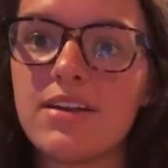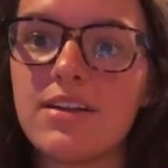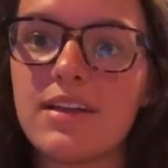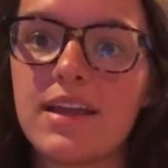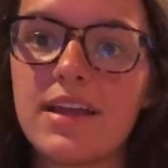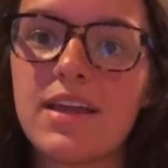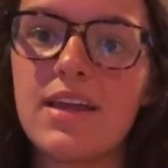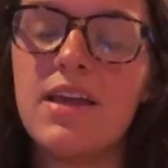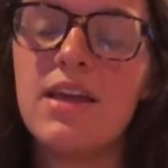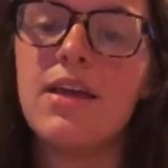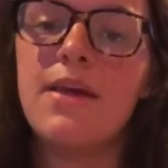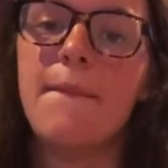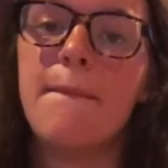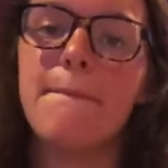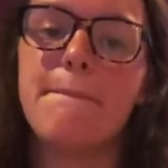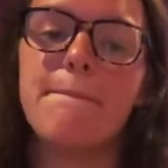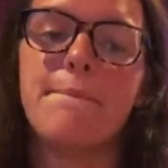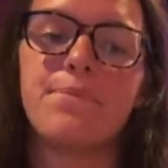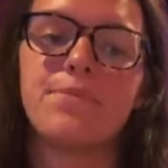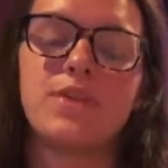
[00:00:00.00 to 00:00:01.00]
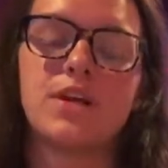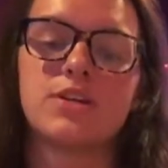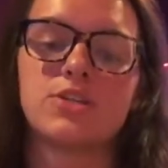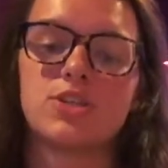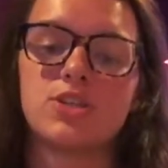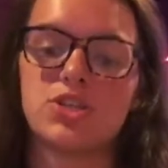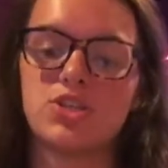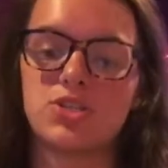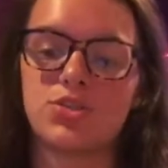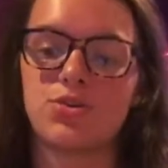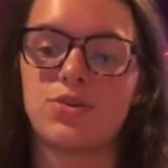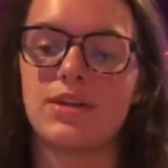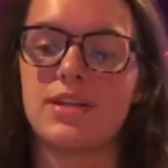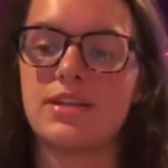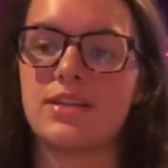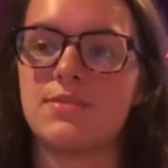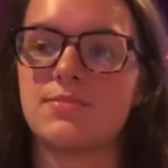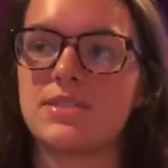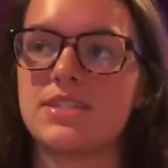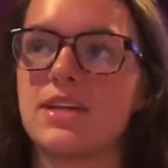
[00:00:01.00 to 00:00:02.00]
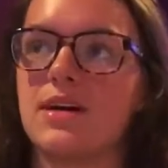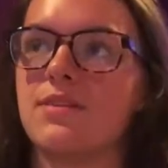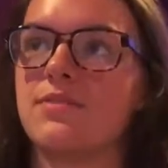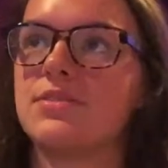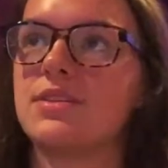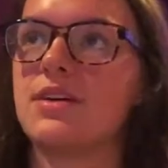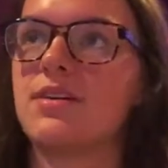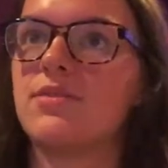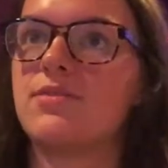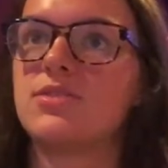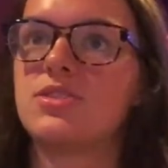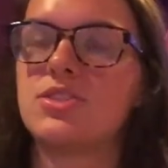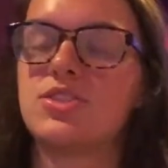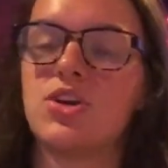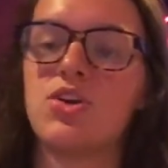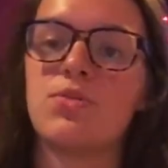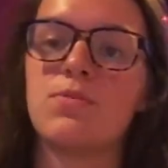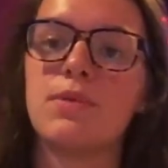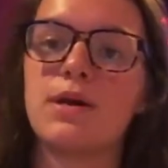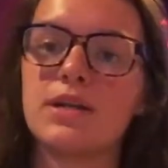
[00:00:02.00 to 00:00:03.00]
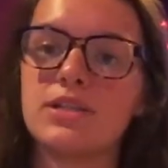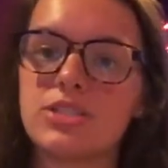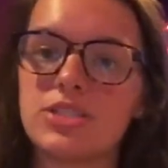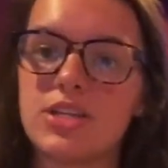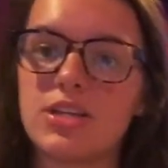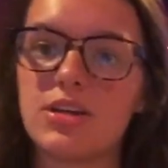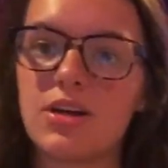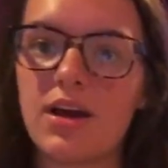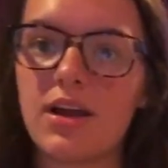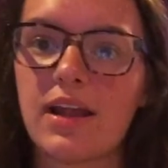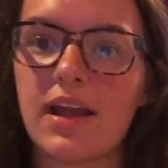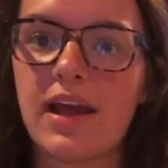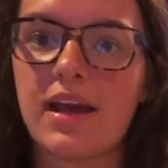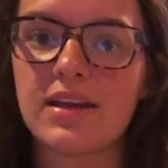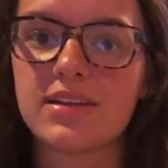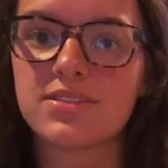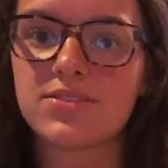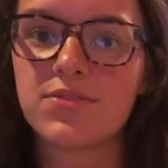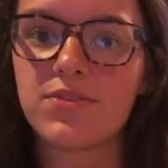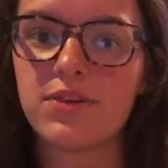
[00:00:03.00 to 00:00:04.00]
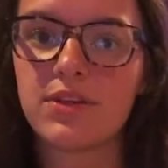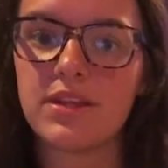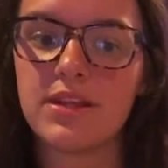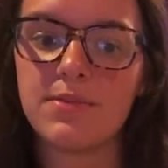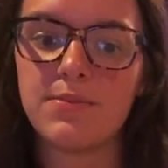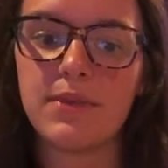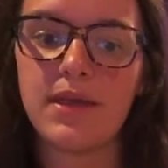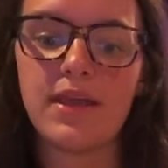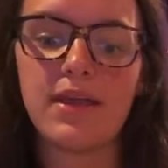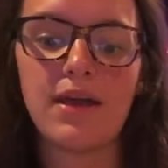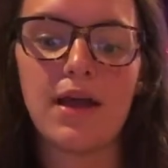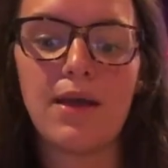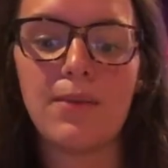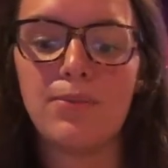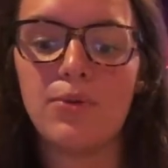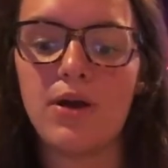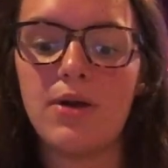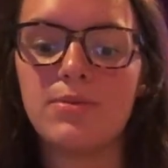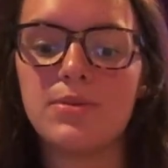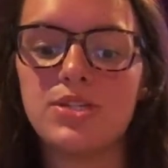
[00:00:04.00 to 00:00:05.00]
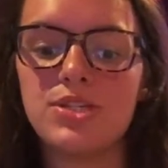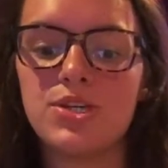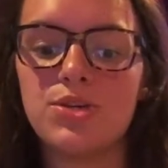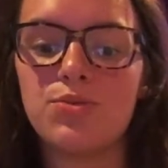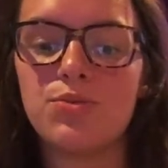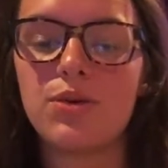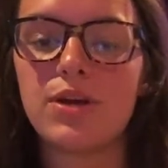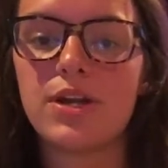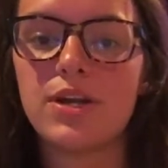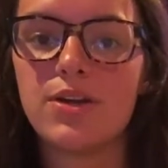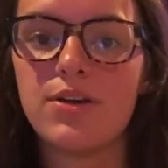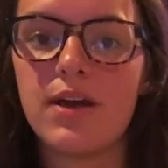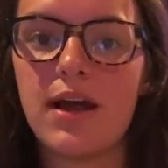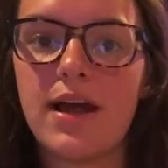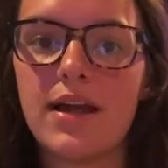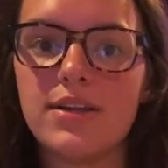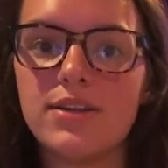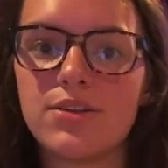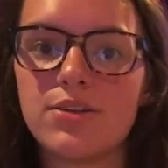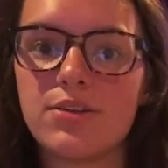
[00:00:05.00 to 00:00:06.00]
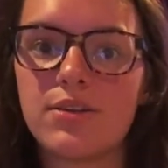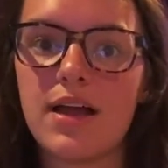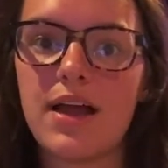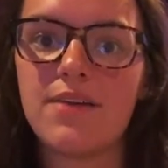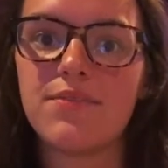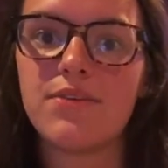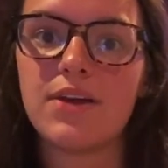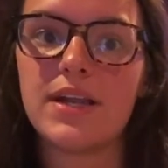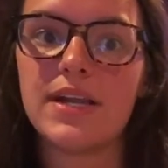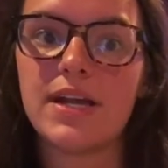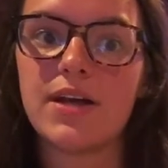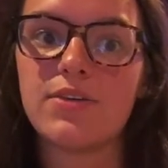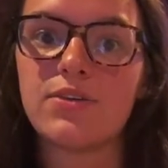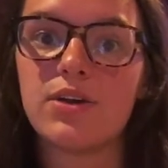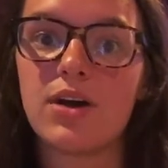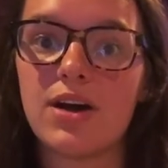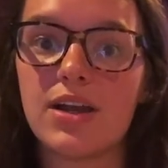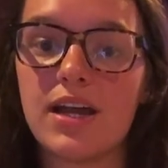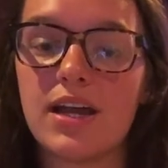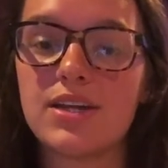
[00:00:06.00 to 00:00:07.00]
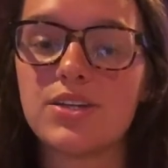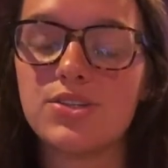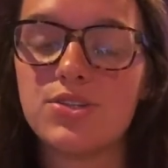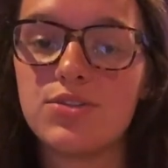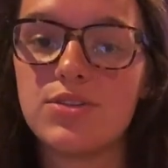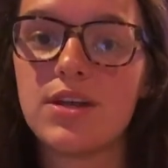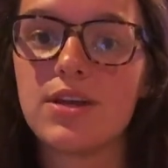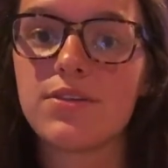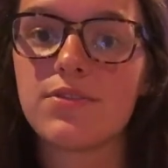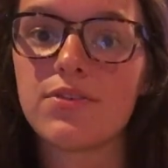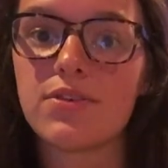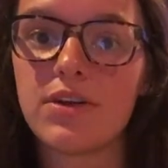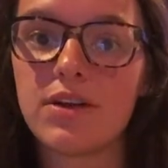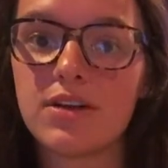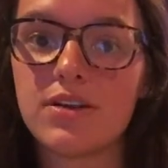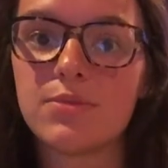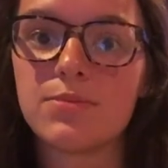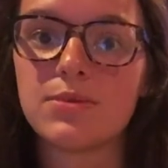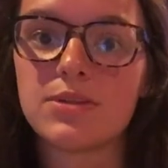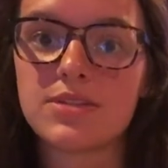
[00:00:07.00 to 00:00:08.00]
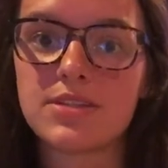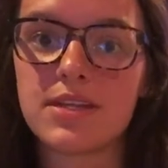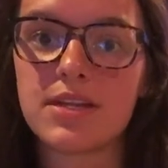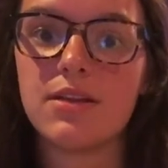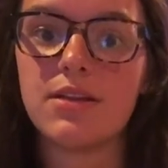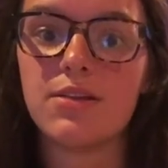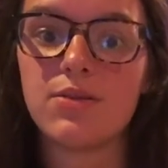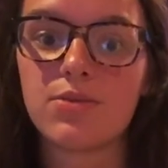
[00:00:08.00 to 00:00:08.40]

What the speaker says: Like, they're just shorting themselves of so much that God has for them. Like, I promise you, where you're at in your life right now, God has you there for 100%,